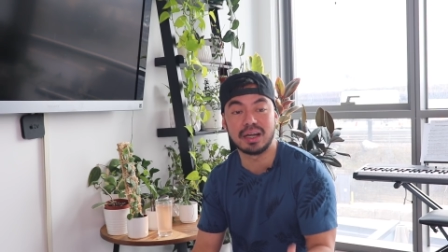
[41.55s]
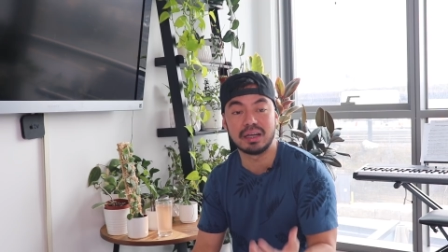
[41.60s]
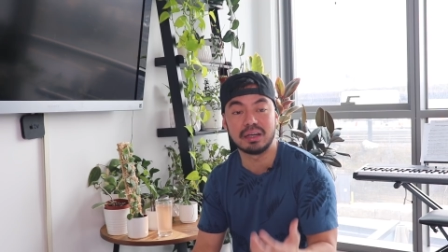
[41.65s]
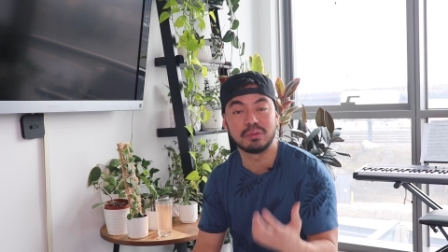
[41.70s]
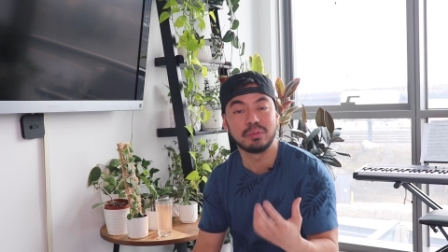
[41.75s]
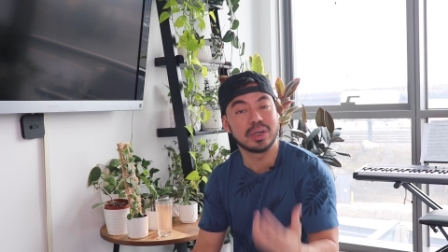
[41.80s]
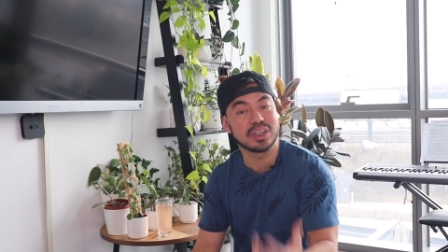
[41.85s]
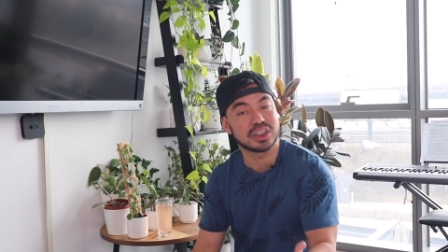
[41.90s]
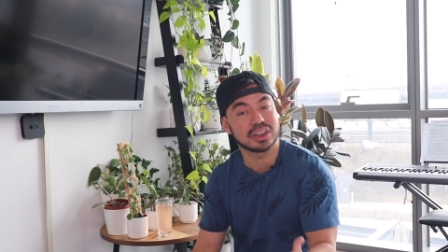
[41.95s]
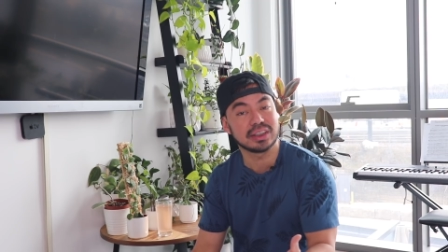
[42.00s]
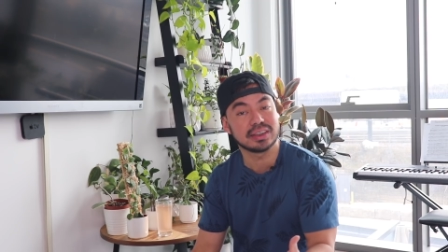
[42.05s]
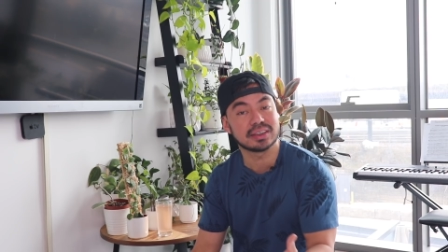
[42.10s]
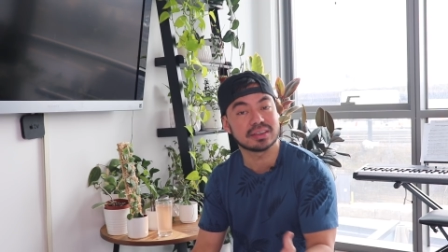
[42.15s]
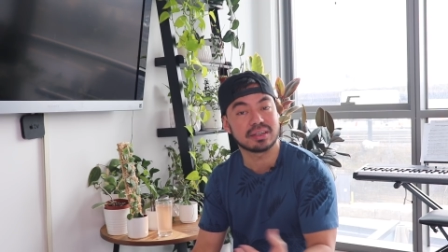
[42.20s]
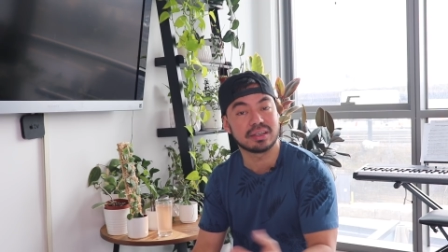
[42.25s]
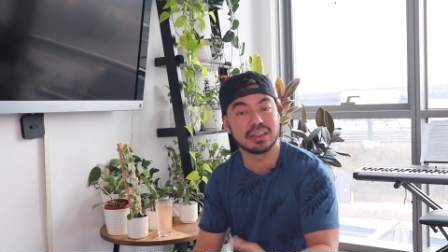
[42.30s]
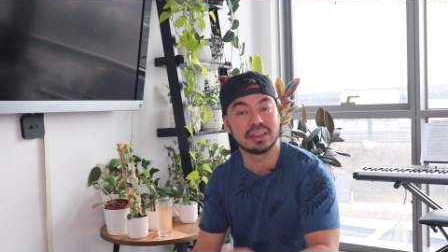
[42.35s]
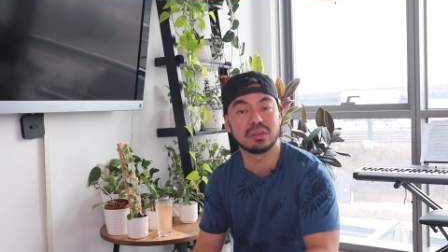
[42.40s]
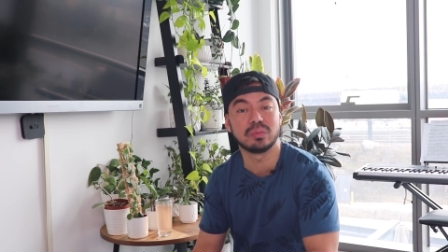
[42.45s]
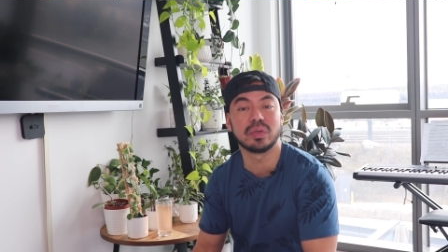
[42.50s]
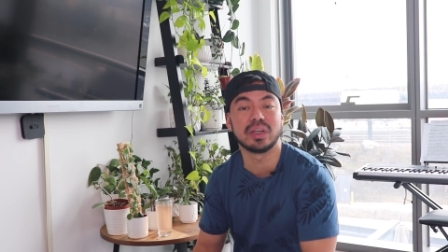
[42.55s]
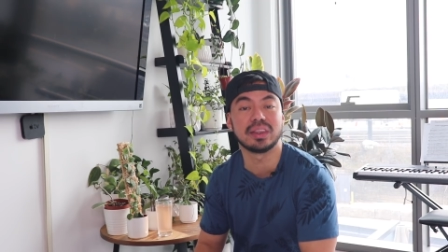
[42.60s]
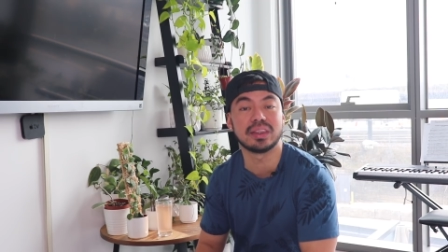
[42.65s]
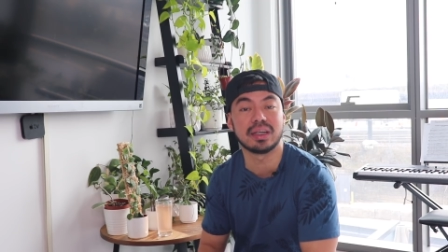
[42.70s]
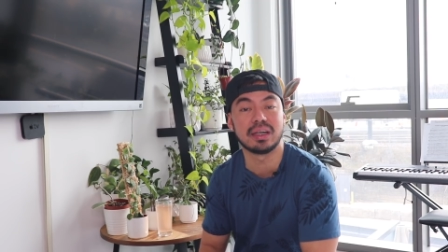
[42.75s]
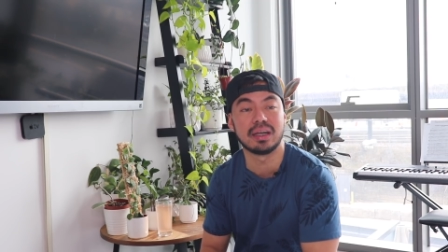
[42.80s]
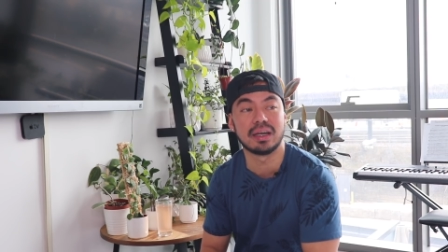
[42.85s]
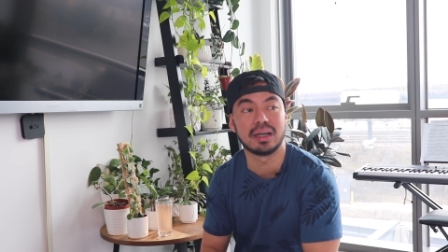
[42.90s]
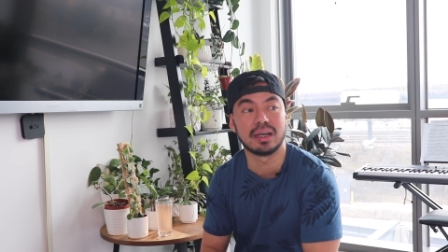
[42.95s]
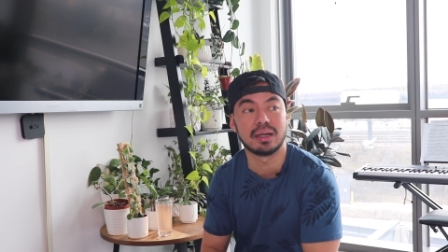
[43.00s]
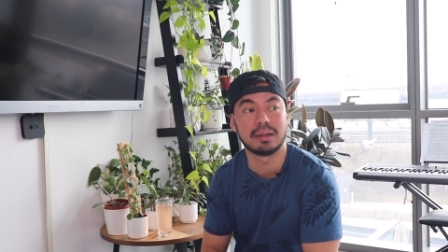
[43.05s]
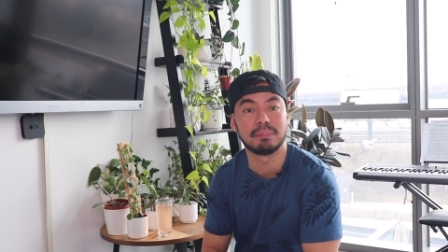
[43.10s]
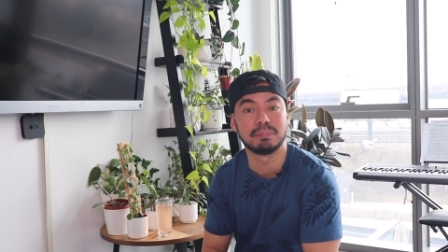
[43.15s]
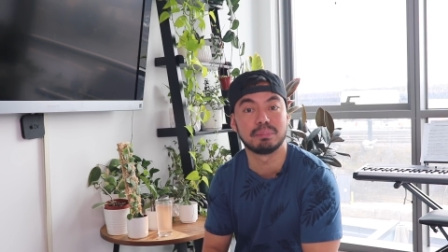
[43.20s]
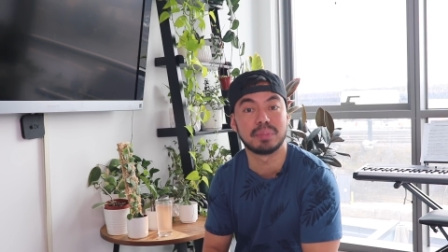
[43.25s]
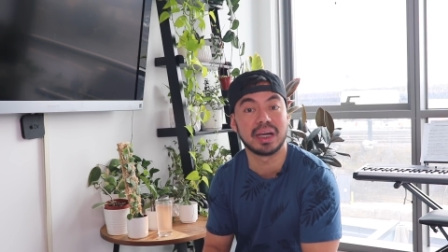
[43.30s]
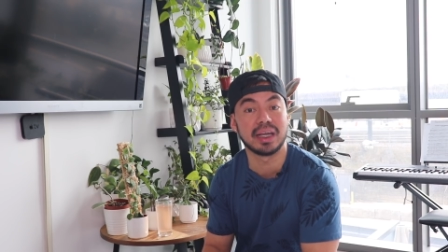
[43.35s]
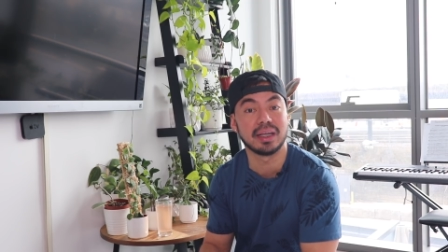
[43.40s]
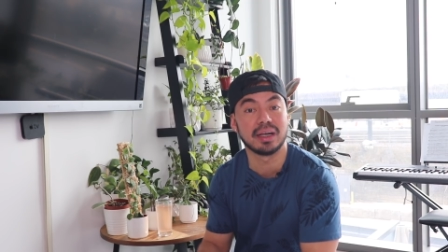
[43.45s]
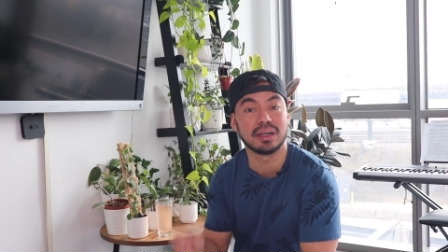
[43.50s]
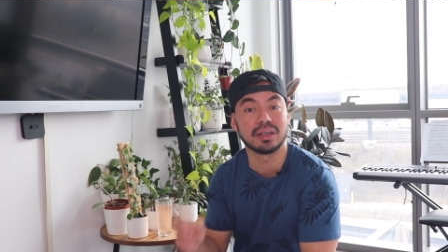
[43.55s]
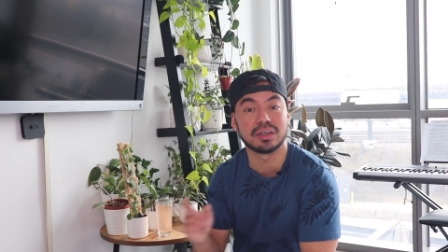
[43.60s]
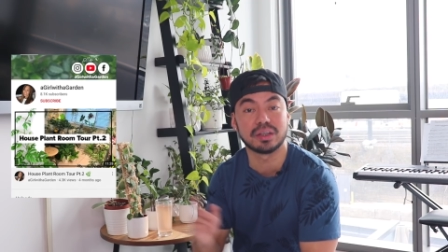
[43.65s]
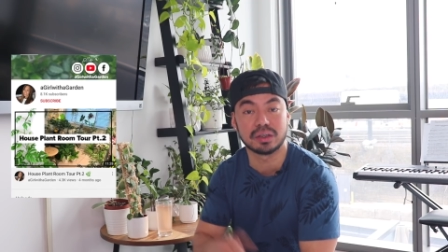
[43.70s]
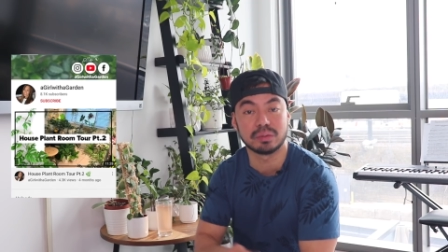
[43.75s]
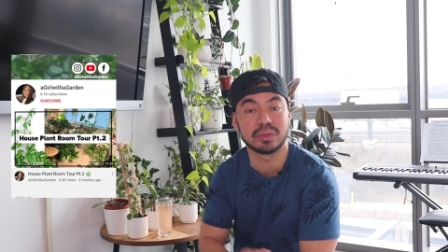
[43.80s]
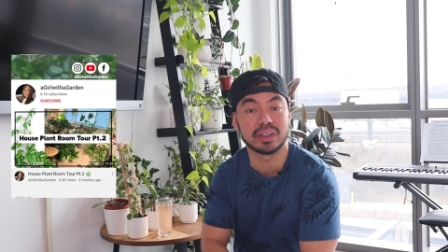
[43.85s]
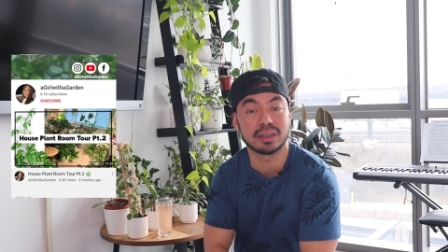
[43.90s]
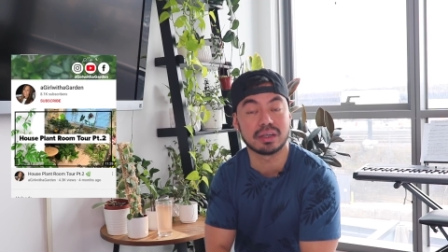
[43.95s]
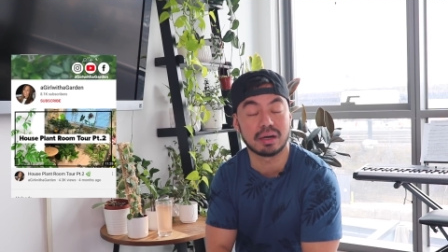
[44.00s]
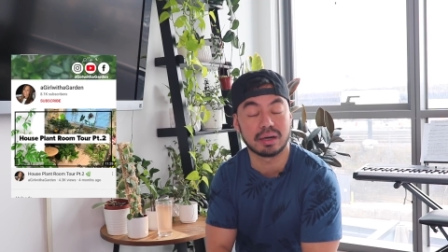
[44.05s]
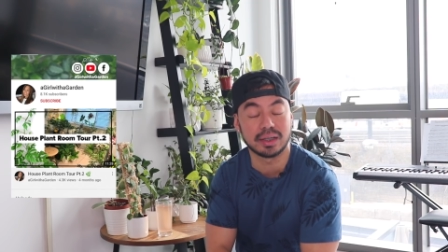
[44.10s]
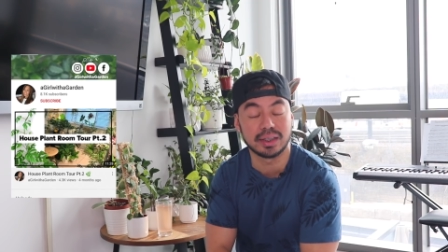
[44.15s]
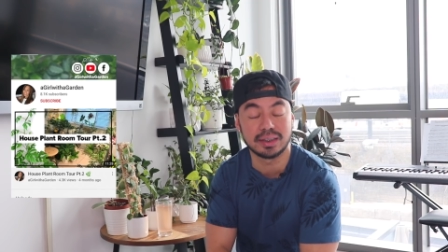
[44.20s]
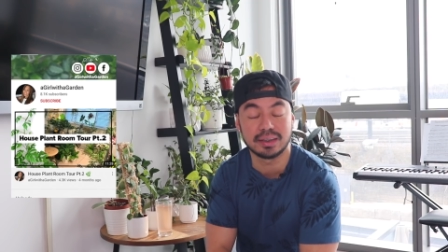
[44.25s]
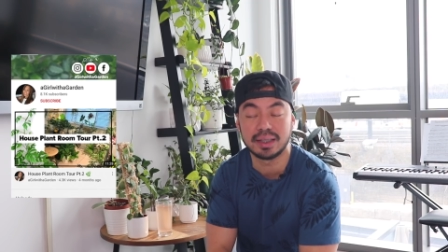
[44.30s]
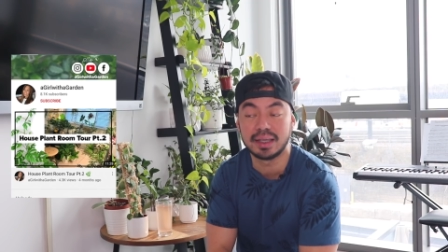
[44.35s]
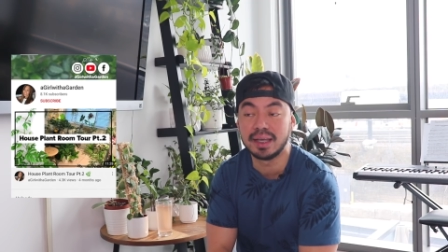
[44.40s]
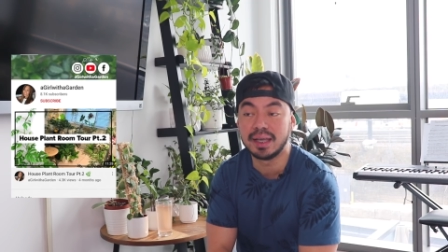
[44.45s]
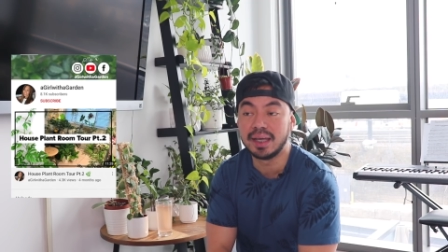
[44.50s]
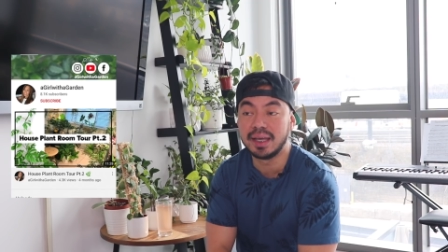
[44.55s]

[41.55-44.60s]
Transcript: originally started with um, by a girl with a garden started.